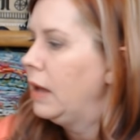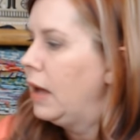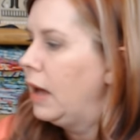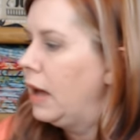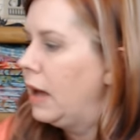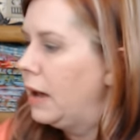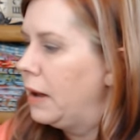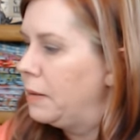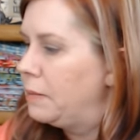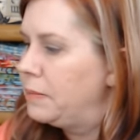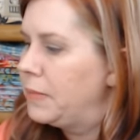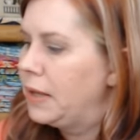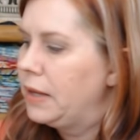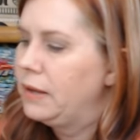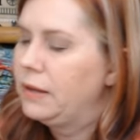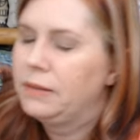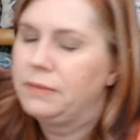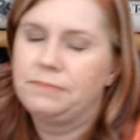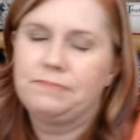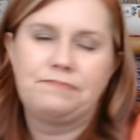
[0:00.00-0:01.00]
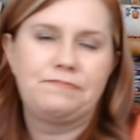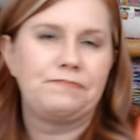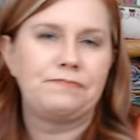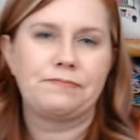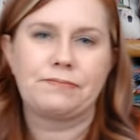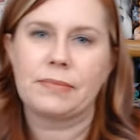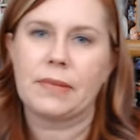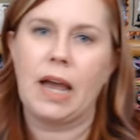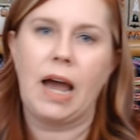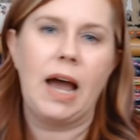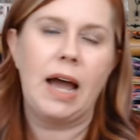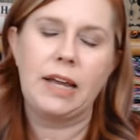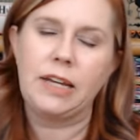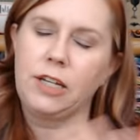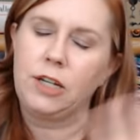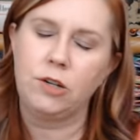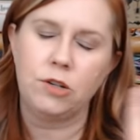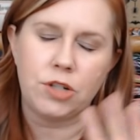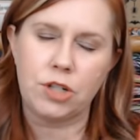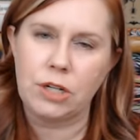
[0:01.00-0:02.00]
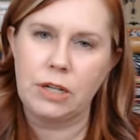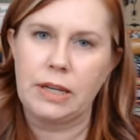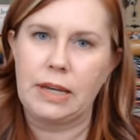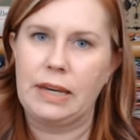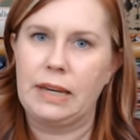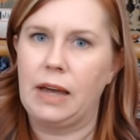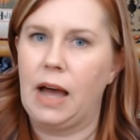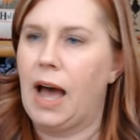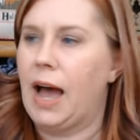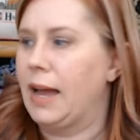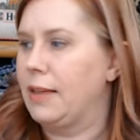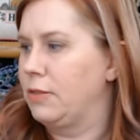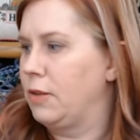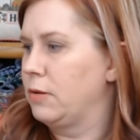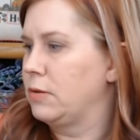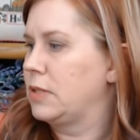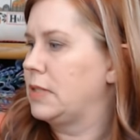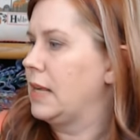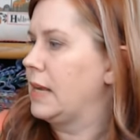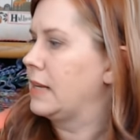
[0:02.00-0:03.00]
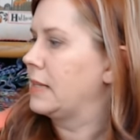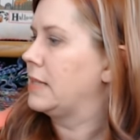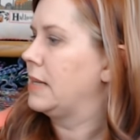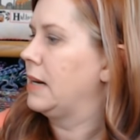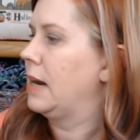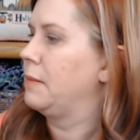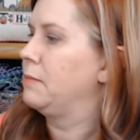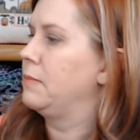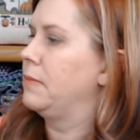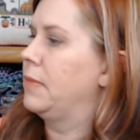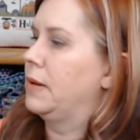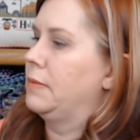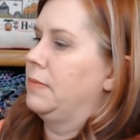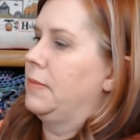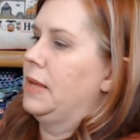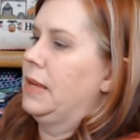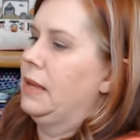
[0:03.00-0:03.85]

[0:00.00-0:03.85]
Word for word: Um, I usually hide those things, and I'm, I'm